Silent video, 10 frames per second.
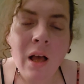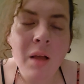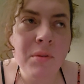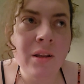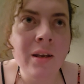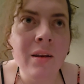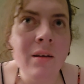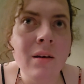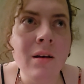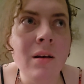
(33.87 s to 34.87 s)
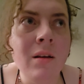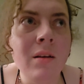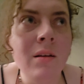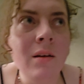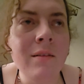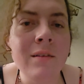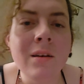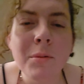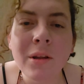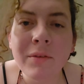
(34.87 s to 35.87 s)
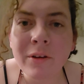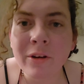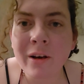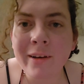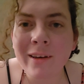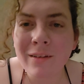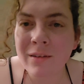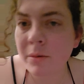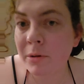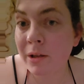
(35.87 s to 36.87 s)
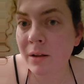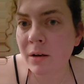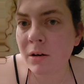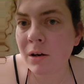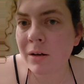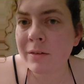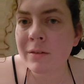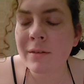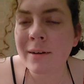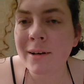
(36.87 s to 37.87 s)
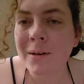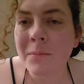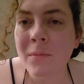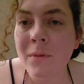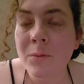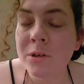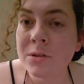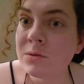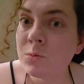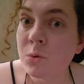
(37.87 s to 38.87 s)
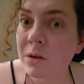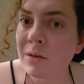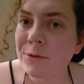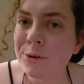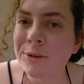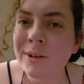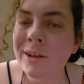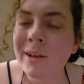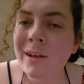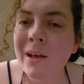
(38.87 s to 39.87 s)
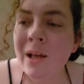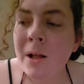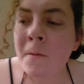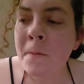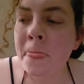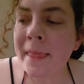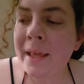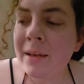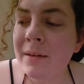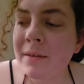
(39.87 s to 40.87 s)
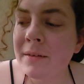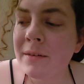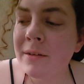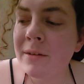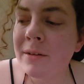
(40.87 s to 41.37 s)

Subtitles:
I played NCAA field hockey, NCAA lacrosse, which was wonderful. And